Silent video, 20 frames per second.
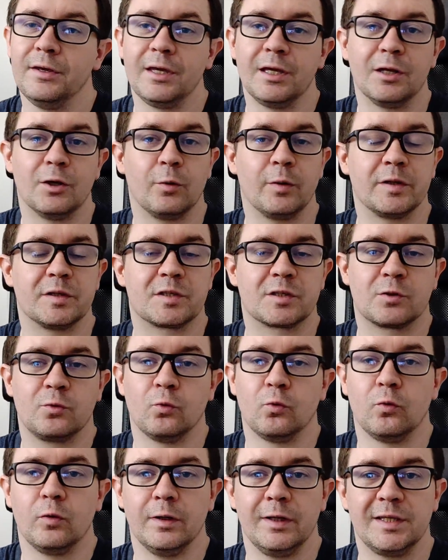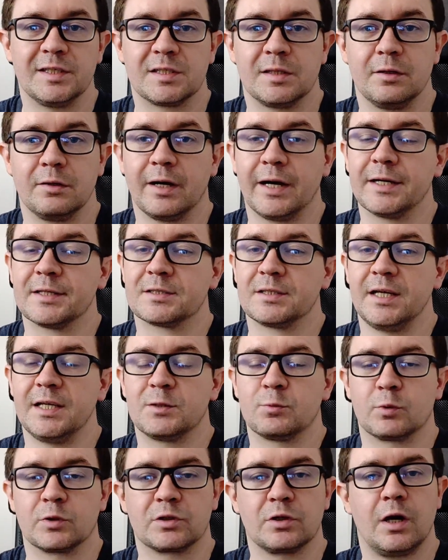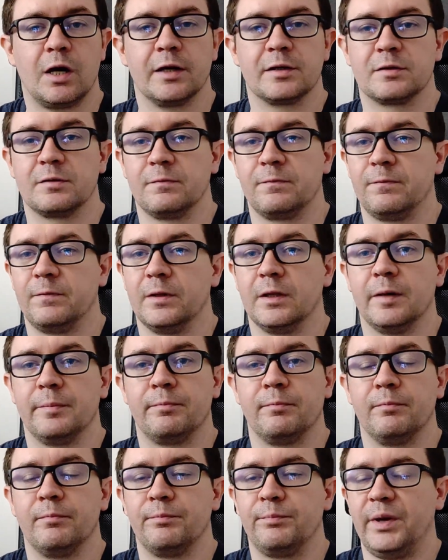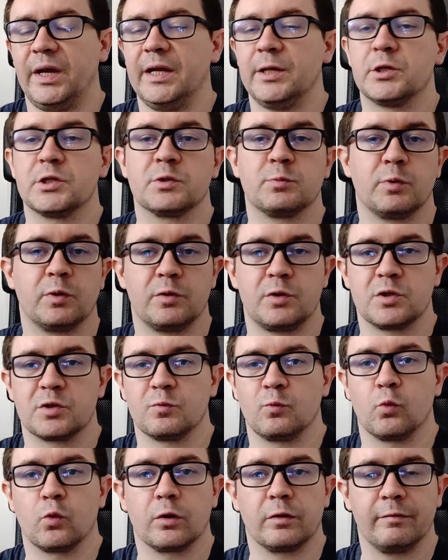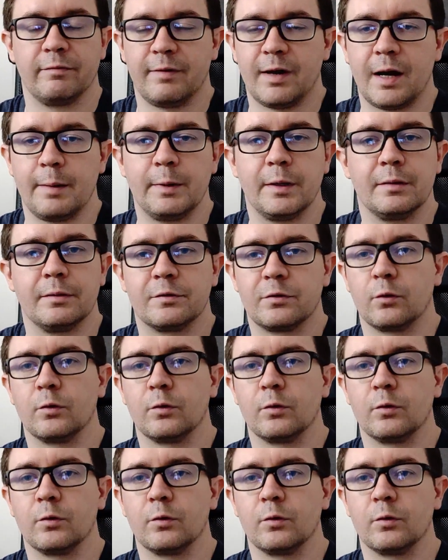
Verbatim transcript: you know, in school, at least in the United States, we're taught to fill up pages with just word vomit,